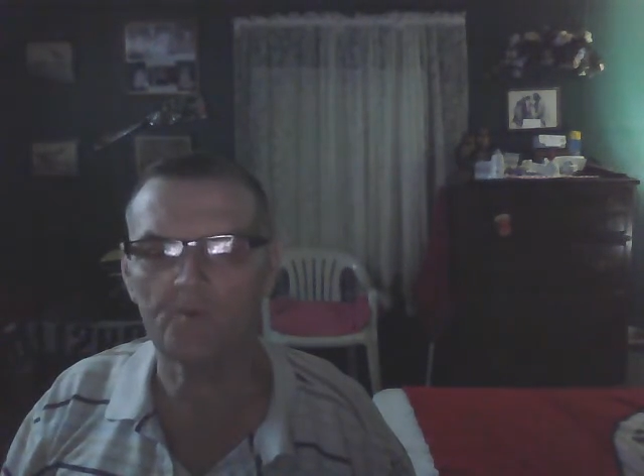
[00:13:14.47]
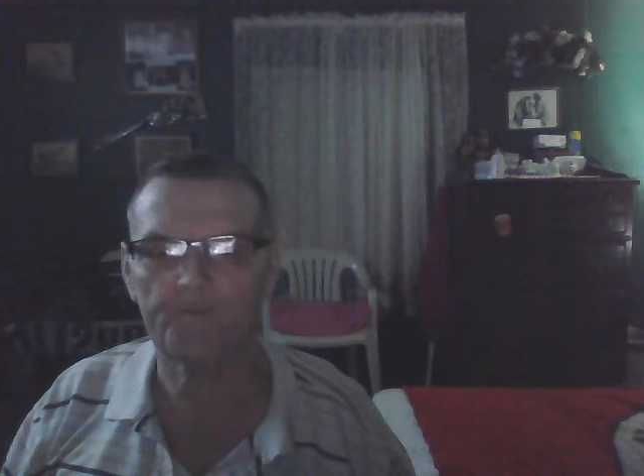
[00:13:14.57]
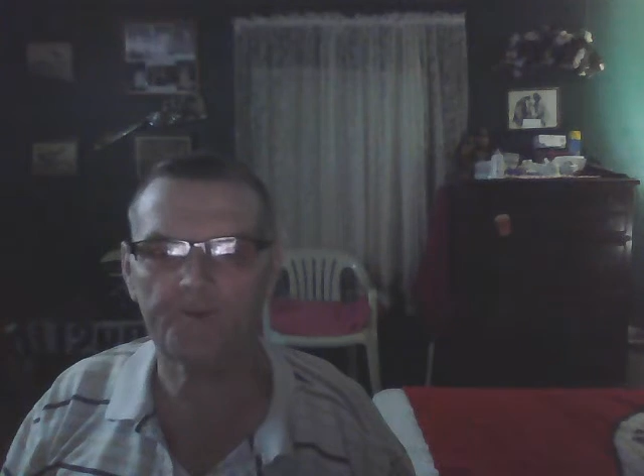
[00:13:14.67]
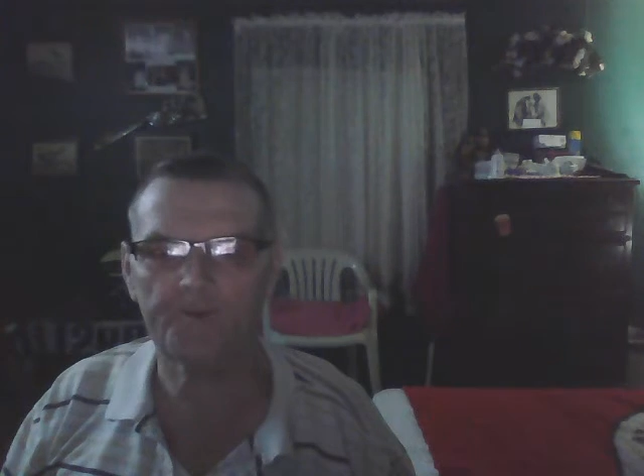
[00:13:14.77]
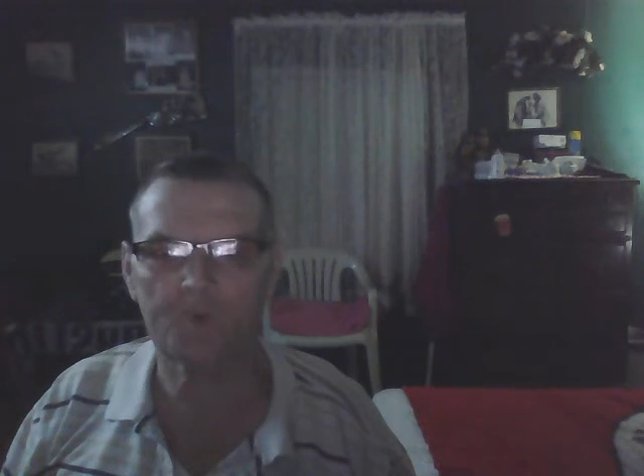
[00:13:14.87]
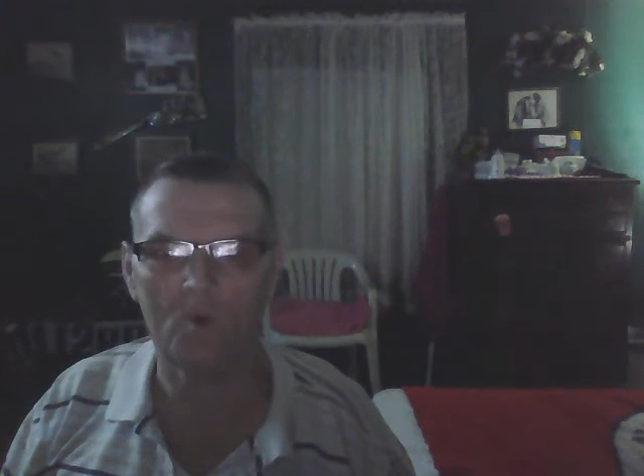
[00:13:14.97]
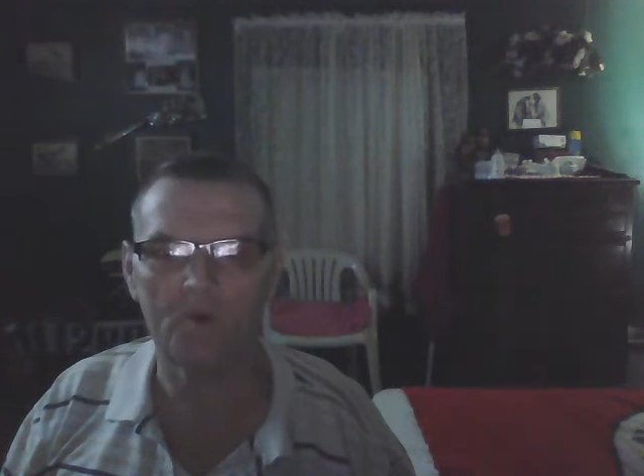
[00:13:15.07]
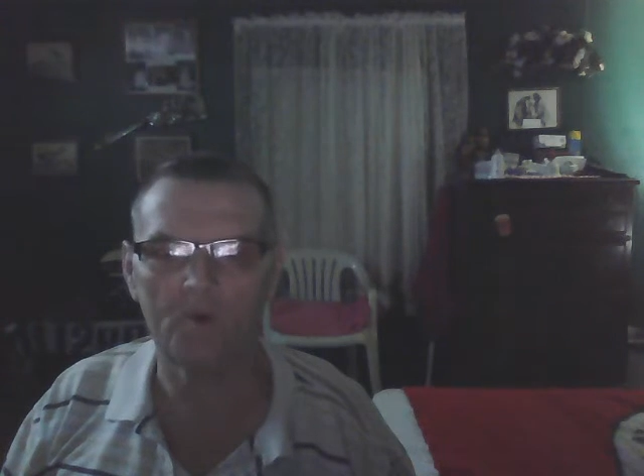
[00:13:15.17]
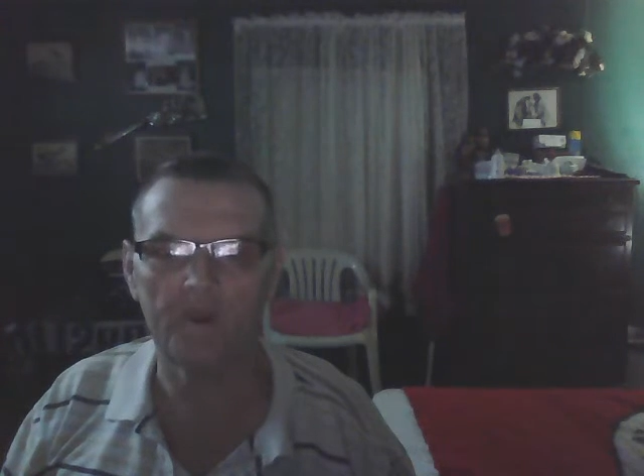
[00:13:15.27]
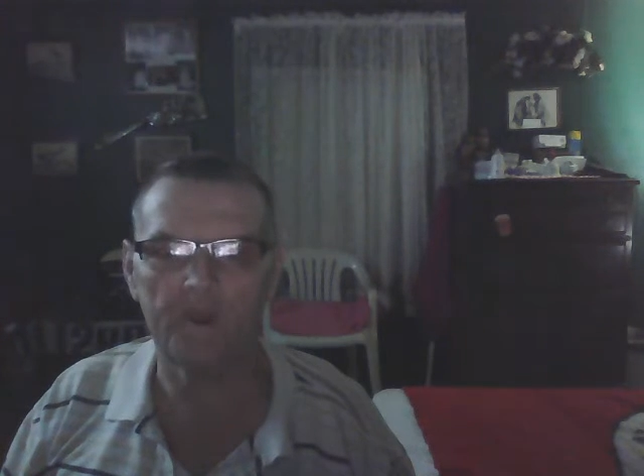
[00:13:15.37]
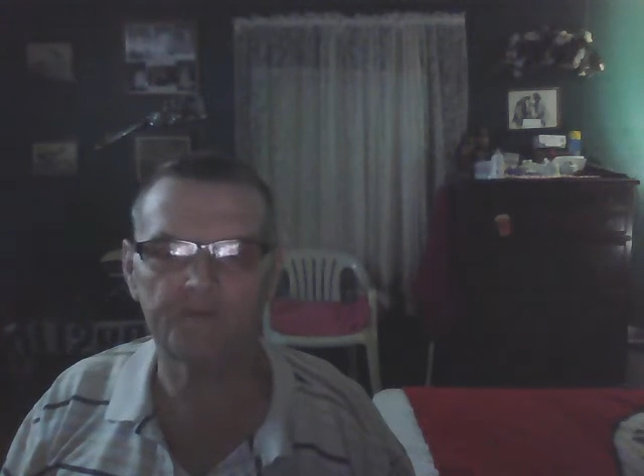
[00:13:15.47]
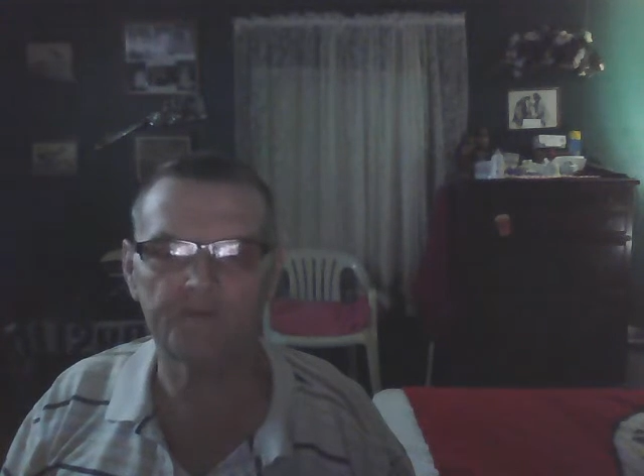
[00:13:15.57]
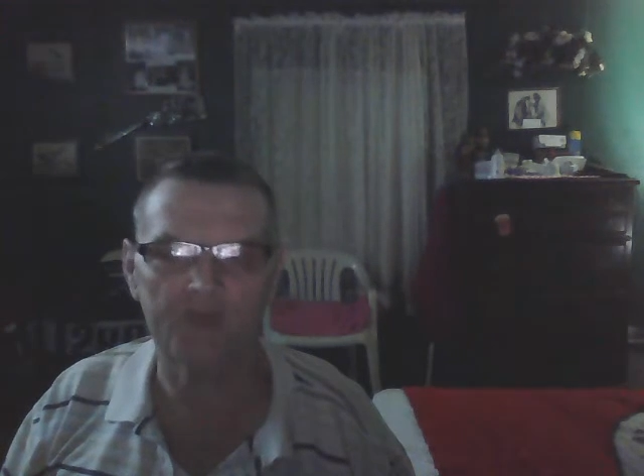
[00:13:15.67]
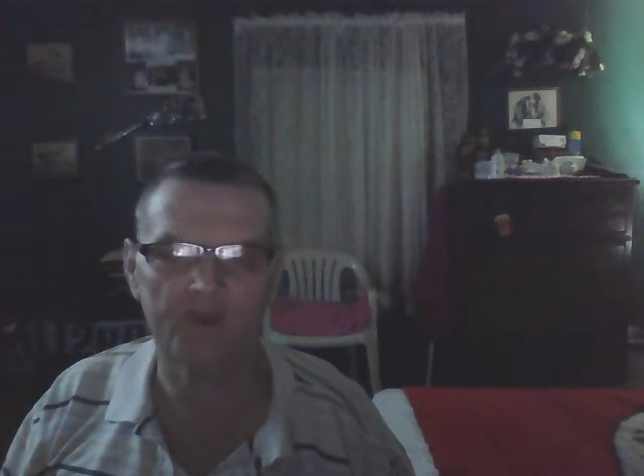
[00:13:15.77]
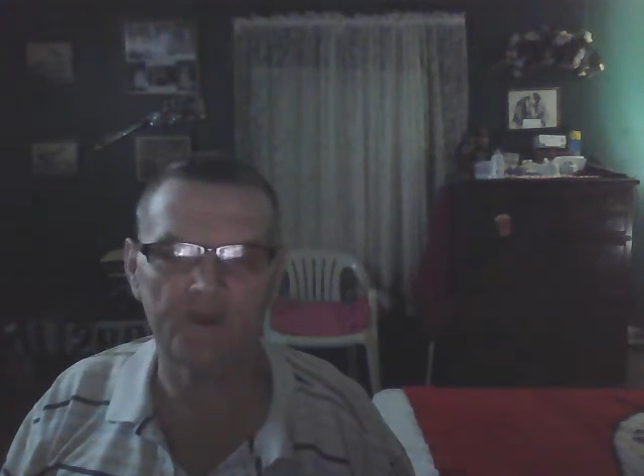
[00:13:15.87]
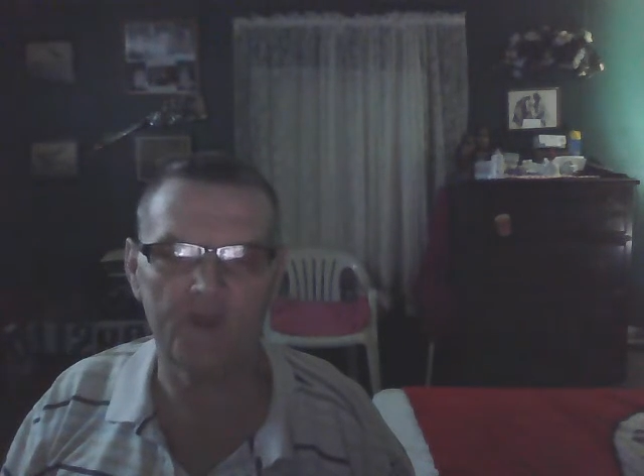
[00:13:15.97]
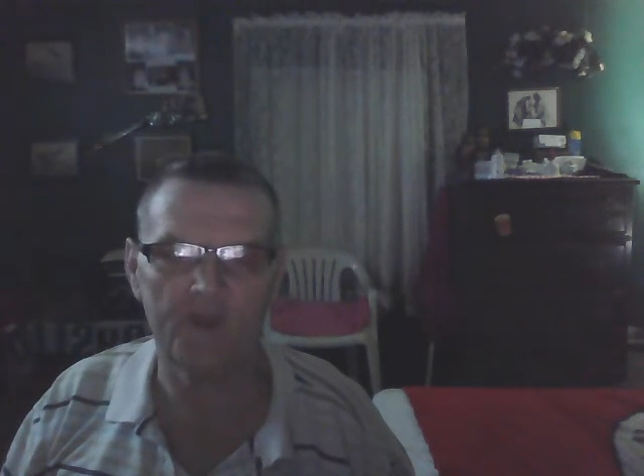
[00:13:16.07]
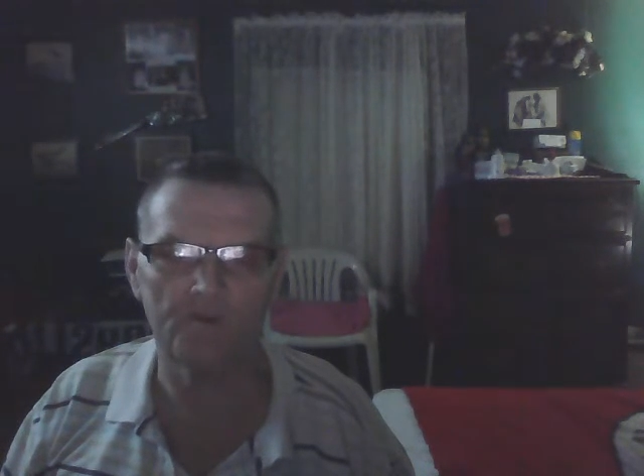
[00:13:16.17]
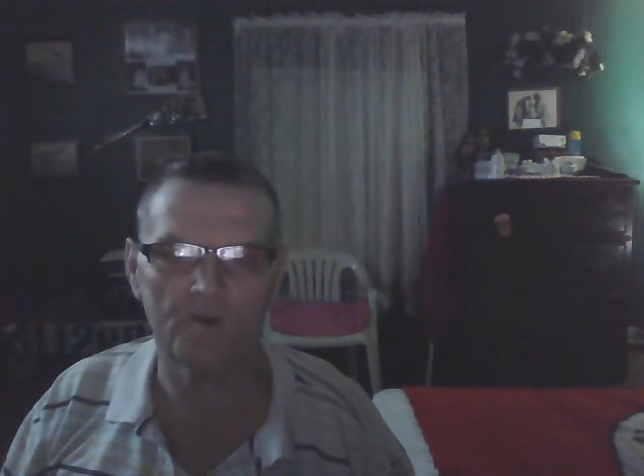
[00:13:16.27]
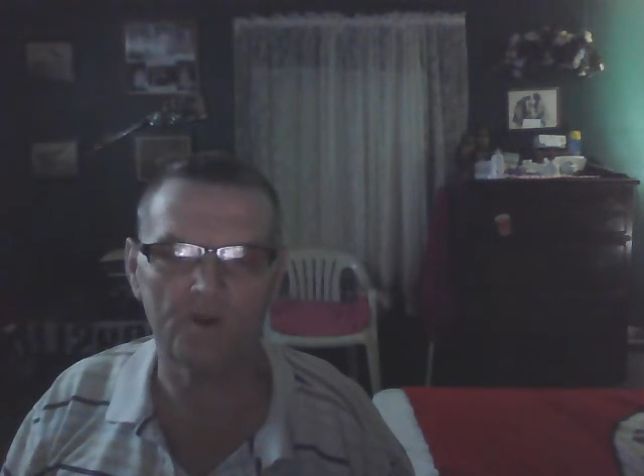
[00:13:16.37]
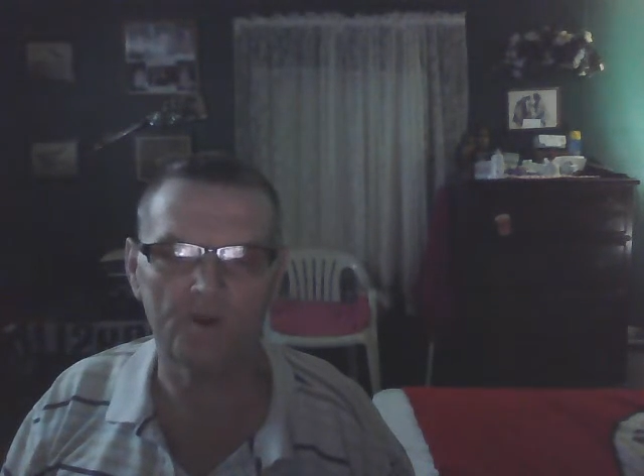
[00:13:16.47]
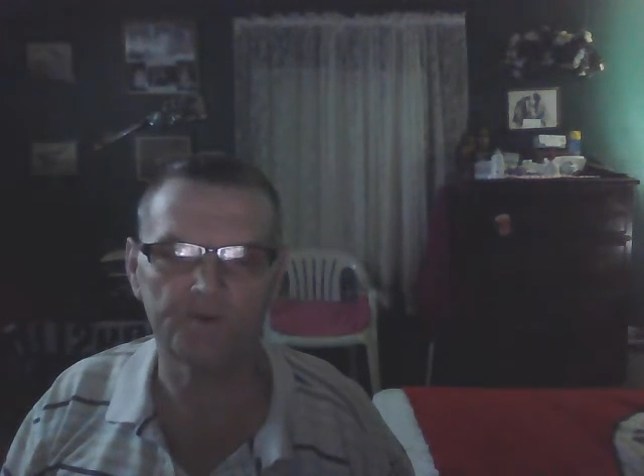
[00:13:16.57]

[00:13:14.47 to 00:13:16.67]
patrol inside the neighborhoods